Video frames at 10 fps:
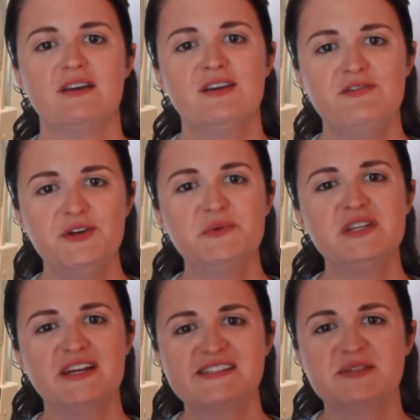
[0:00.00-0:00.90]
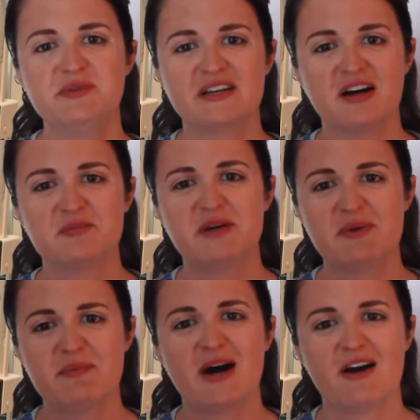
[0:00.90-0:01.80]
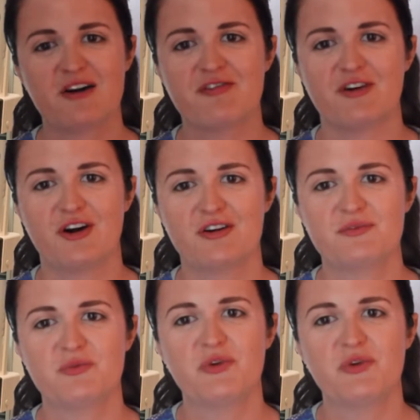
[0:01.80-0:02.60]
If you would like to become a mammographer,